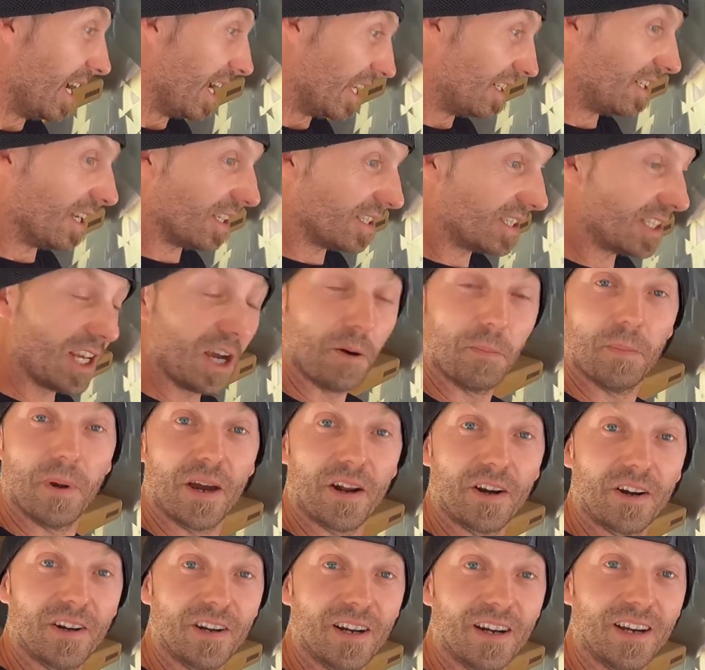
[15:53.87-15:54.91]
it does sound
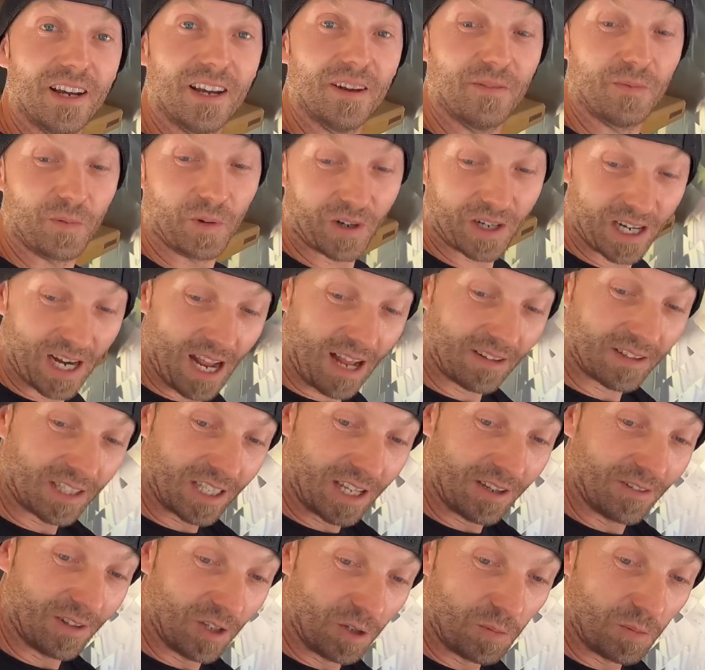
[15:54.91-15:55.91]
better and we're gonna have to give